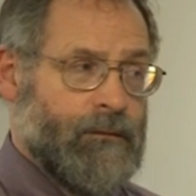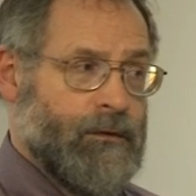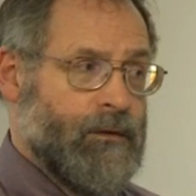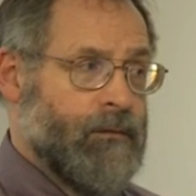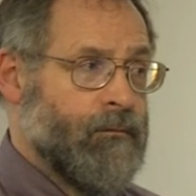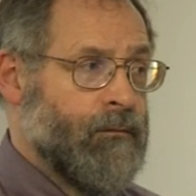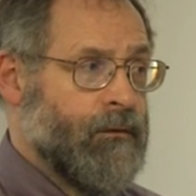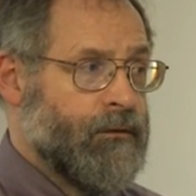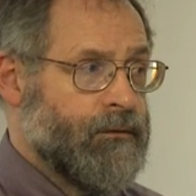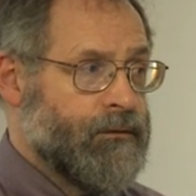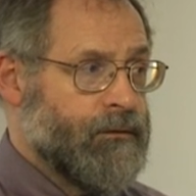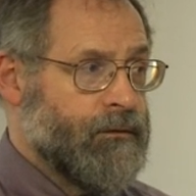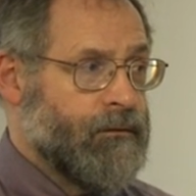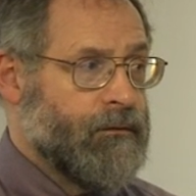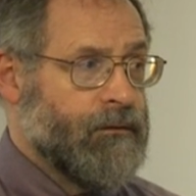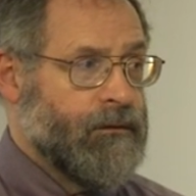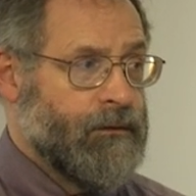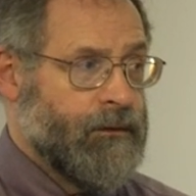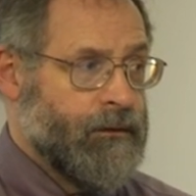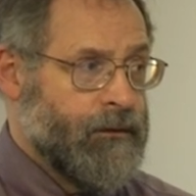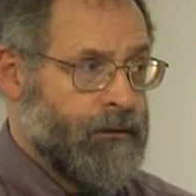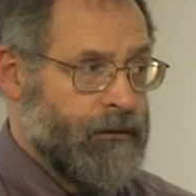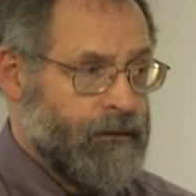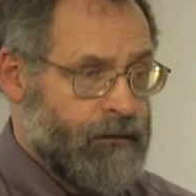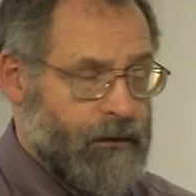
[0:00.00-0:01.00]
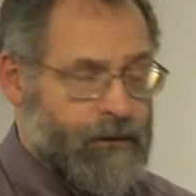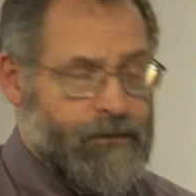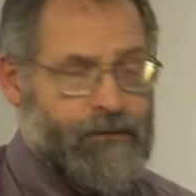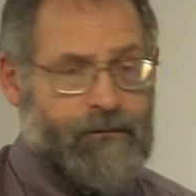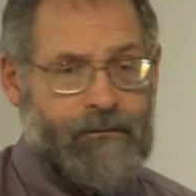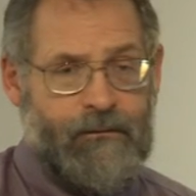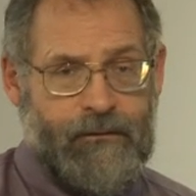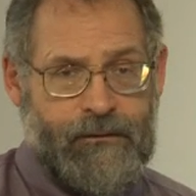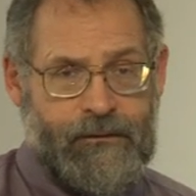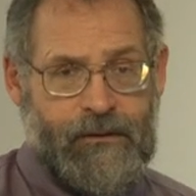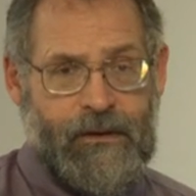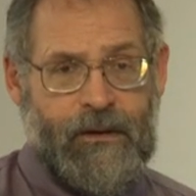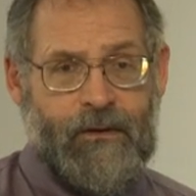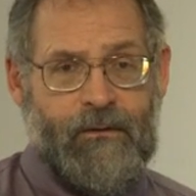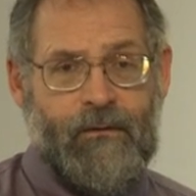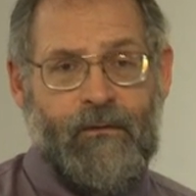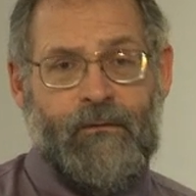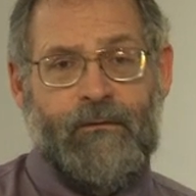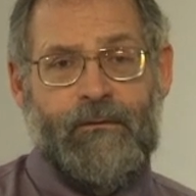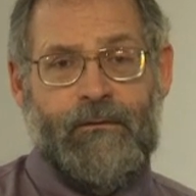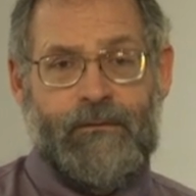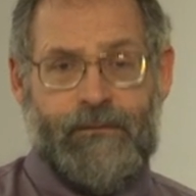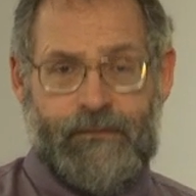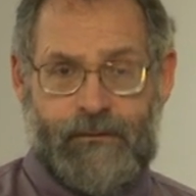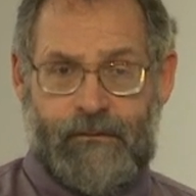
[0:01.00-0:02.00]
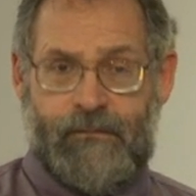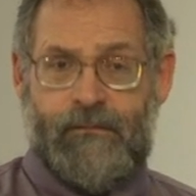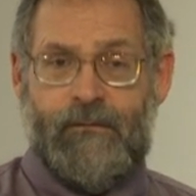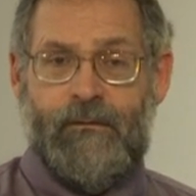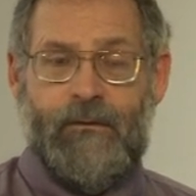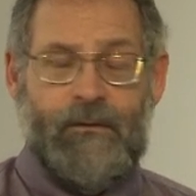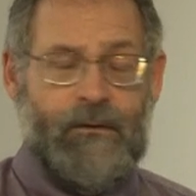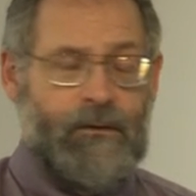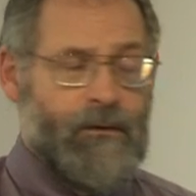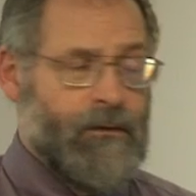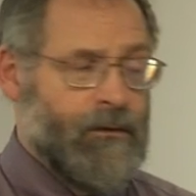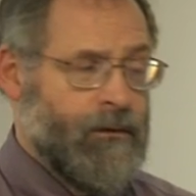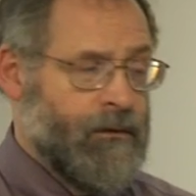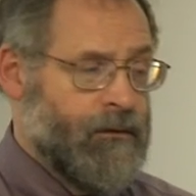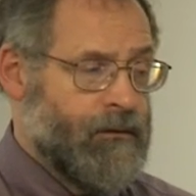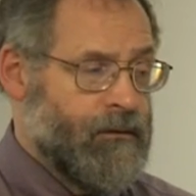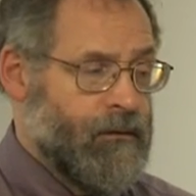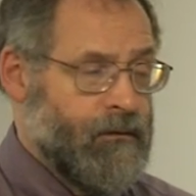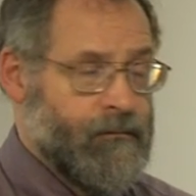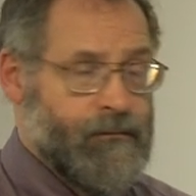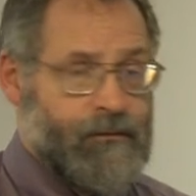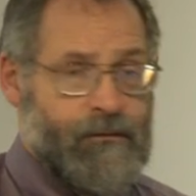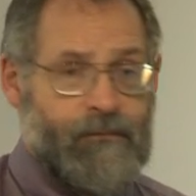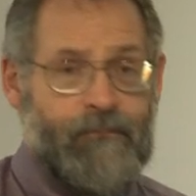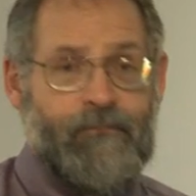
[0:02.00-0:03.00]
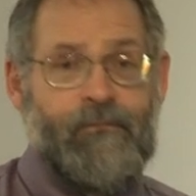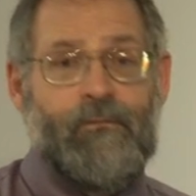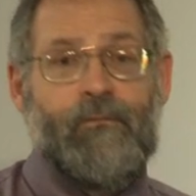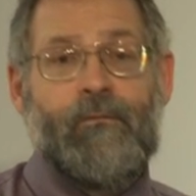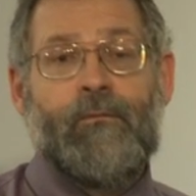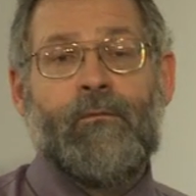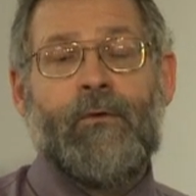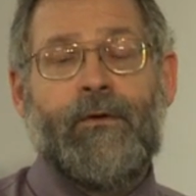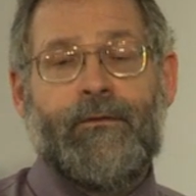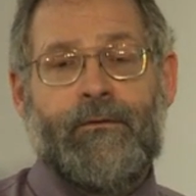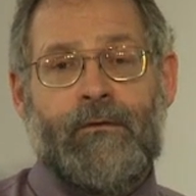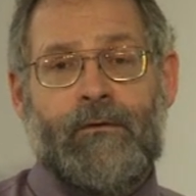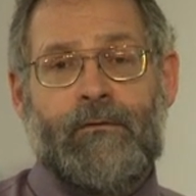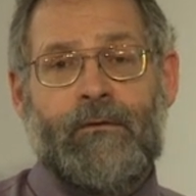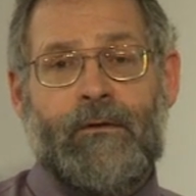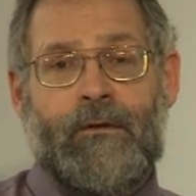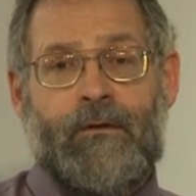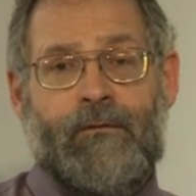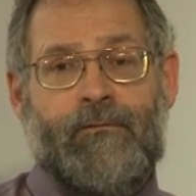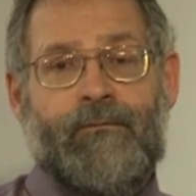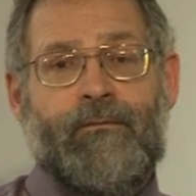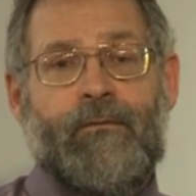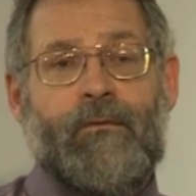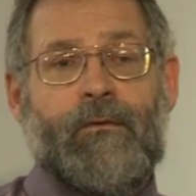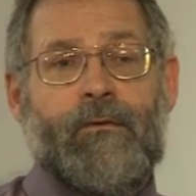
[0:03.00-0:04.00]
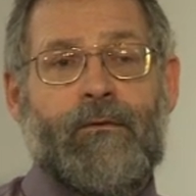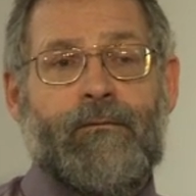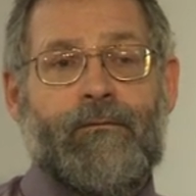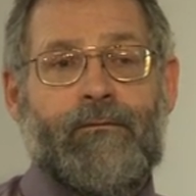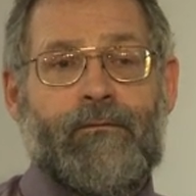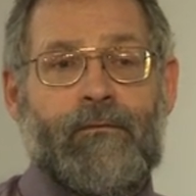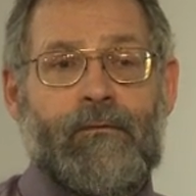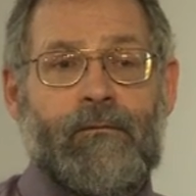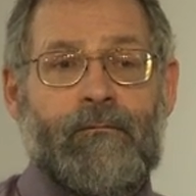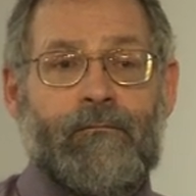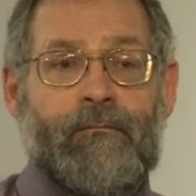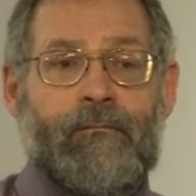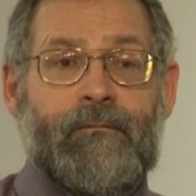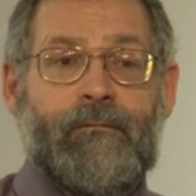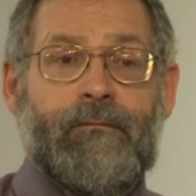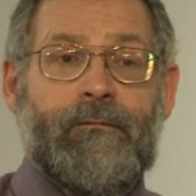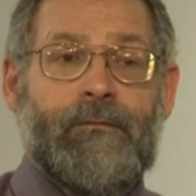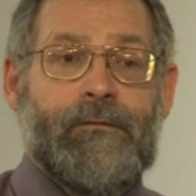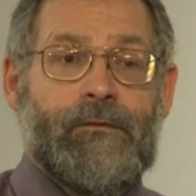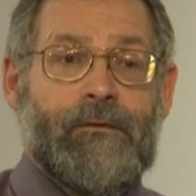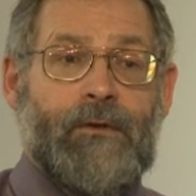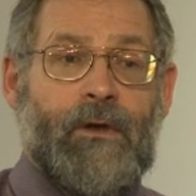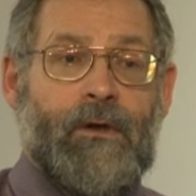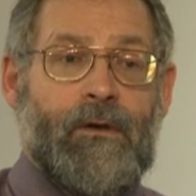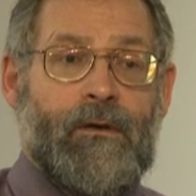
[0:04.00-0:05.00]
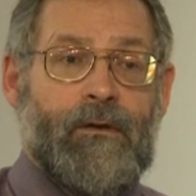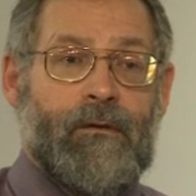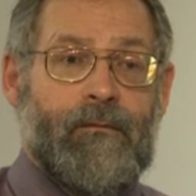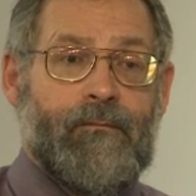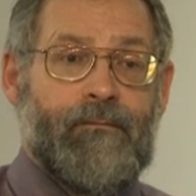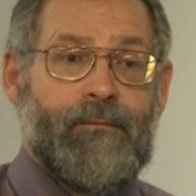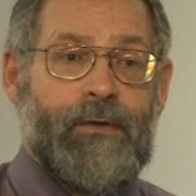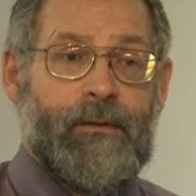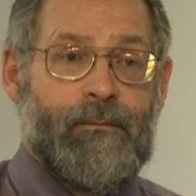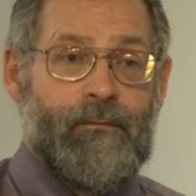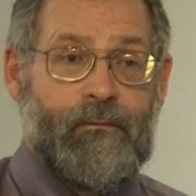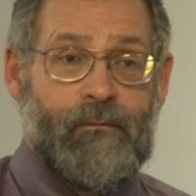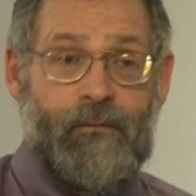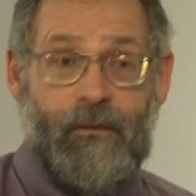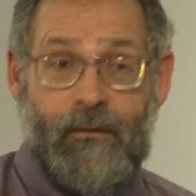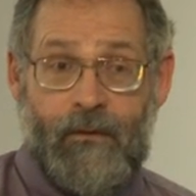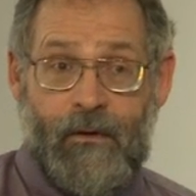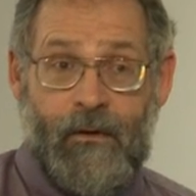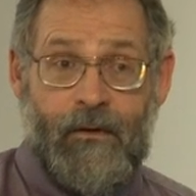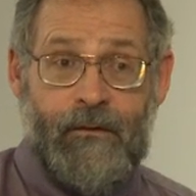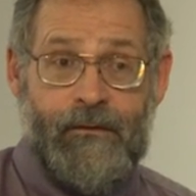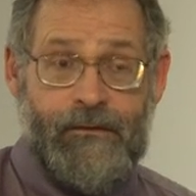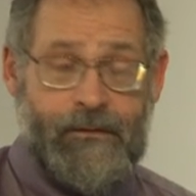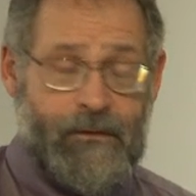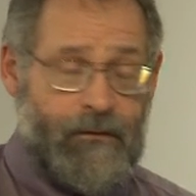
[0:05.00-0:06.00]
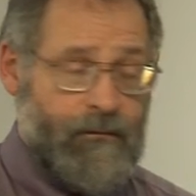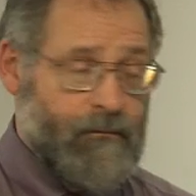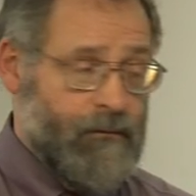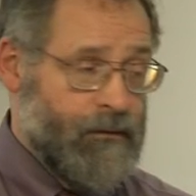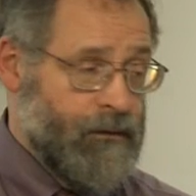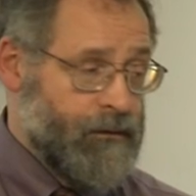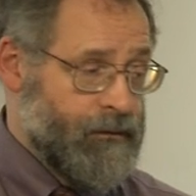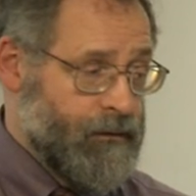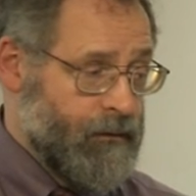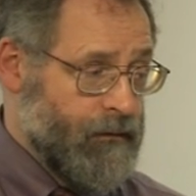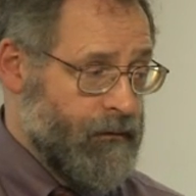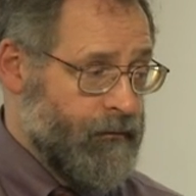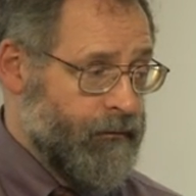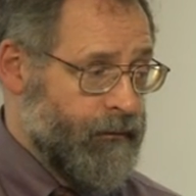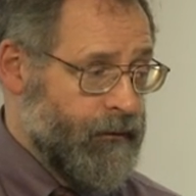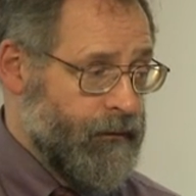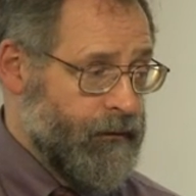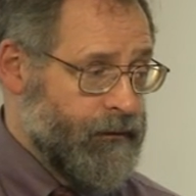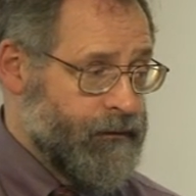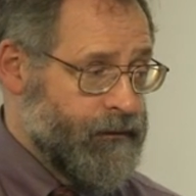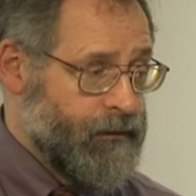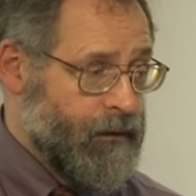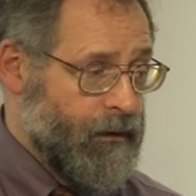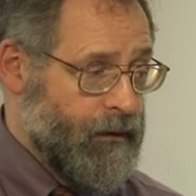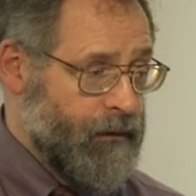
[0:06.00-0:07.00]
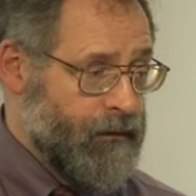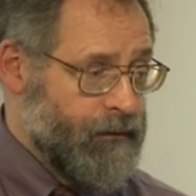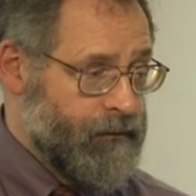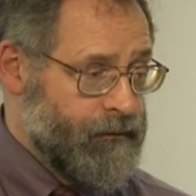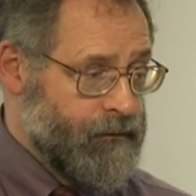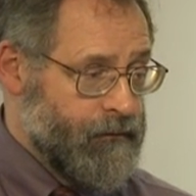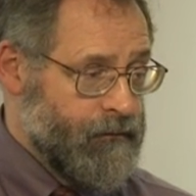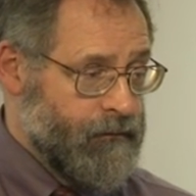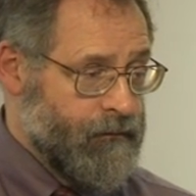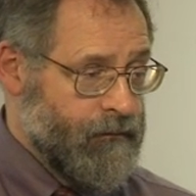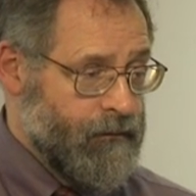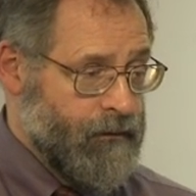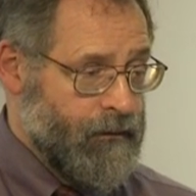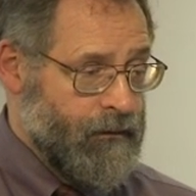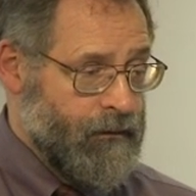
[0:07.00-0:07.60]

commercial and industrial stakeholders in terms of what they're looking for from people with honors degrees in computing science.